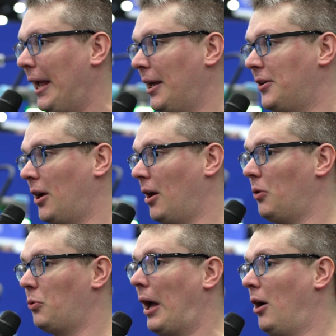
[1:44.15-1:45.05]
And I
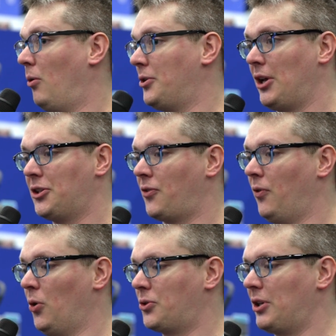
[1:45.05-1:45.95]
always ask
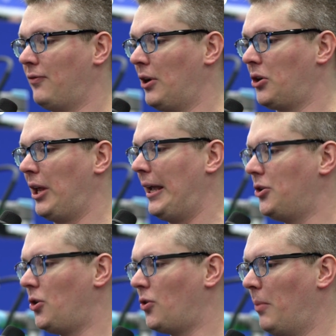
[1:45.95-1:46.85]
folks, if I could
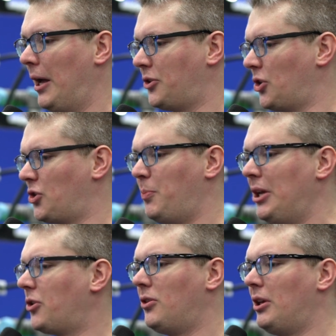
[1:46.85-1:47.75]
hand you the mic to
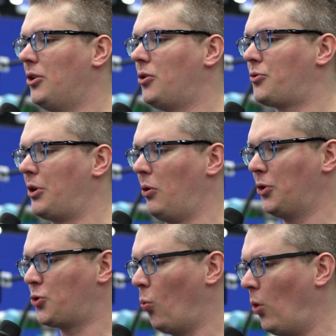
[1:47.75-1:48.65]
speak to the industry,
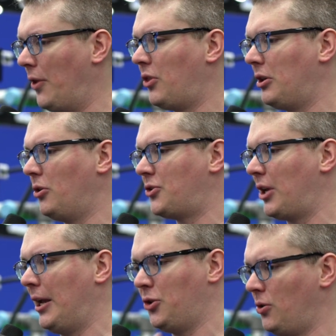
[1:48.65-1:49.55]
what's one thing you'd
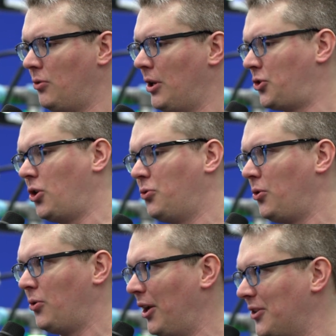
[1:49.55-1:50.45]
say? Do this, don't
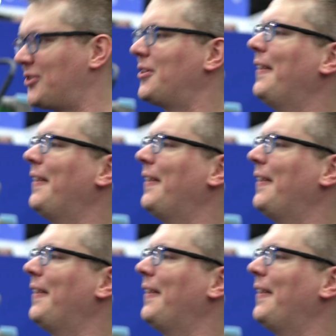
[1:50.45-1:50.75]
do this.